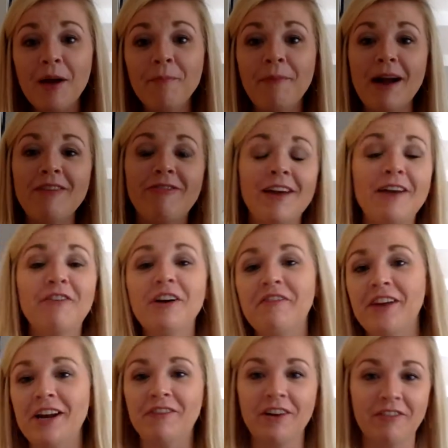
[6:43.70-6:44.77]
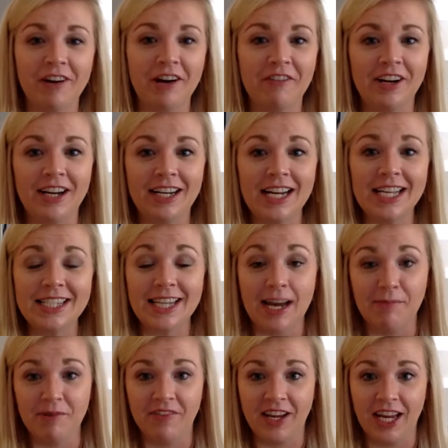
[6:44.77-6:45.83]
My favorite
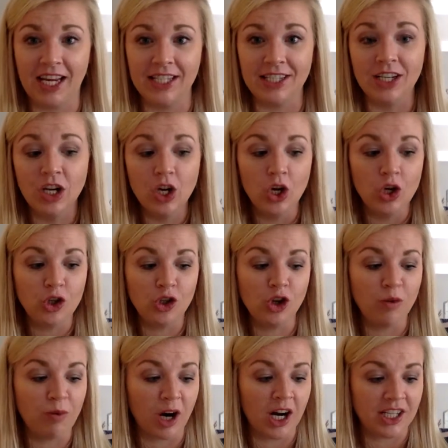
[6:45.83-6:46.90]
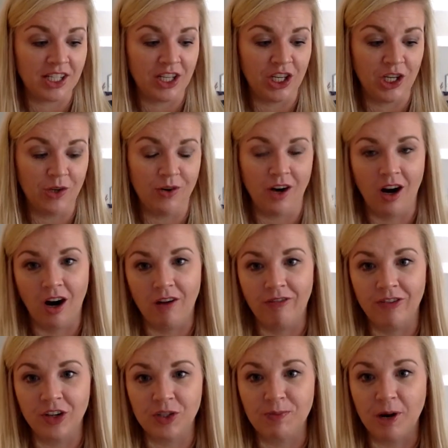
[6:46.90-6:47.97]
type of case to prosecute are
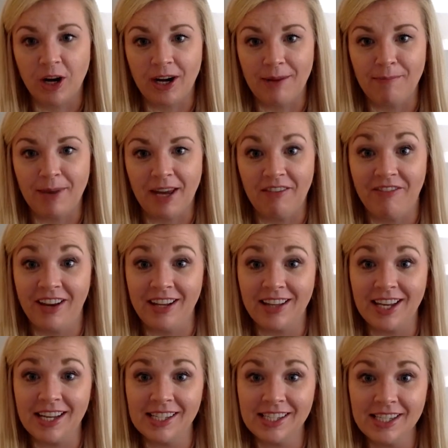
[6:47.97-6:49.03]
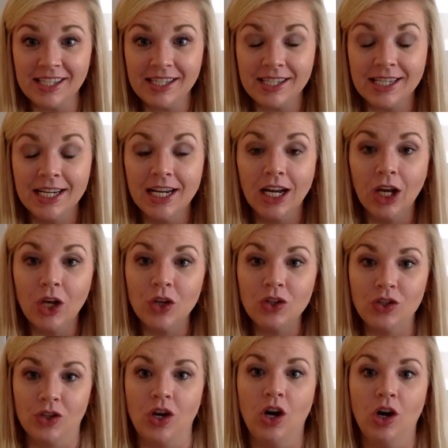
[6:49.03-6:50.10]
first-party bad faith cases.
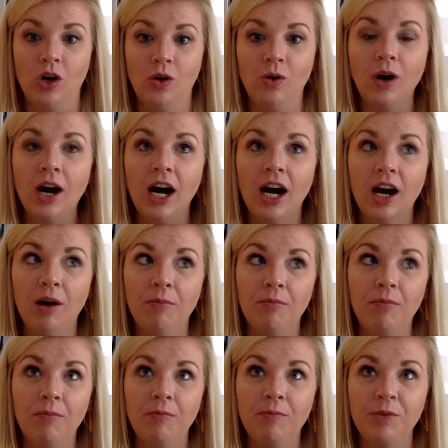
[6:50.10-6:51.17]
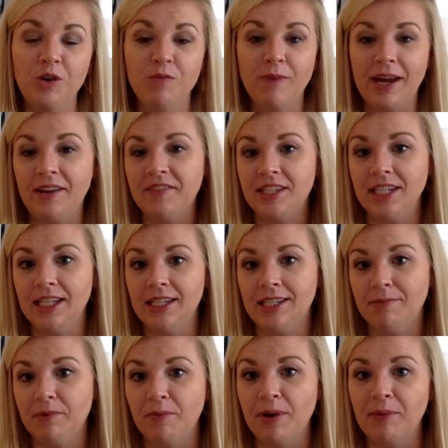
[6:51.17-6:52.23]
So you may have seen
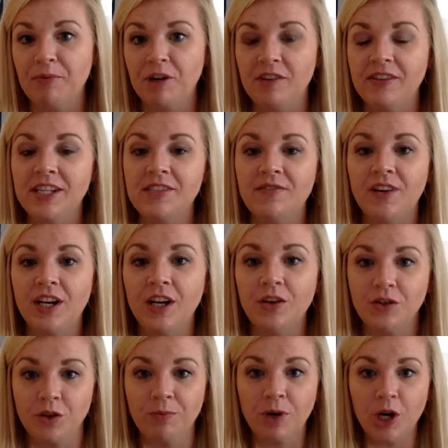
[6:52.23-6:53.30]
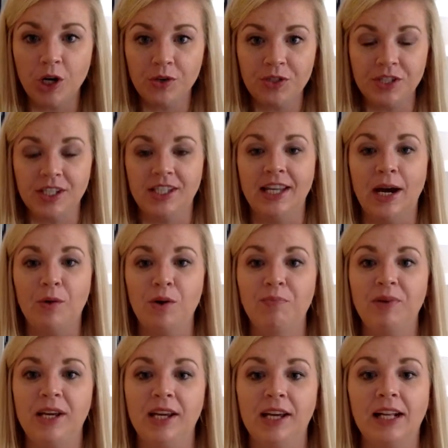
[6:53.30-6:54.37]
some of my previous videos or posts. That would
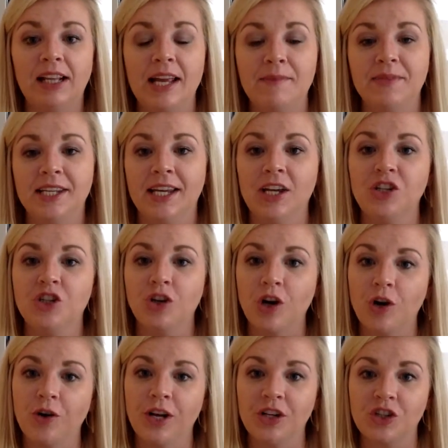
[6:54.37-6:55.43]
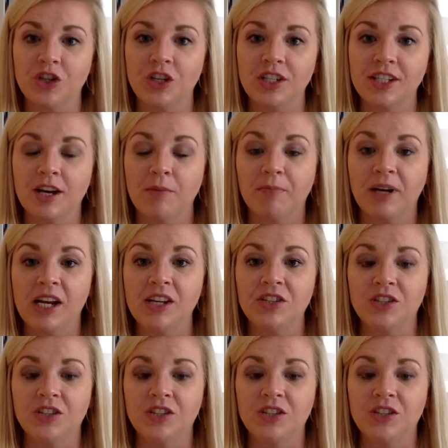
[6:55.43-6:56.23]
be claims against your own insurance company.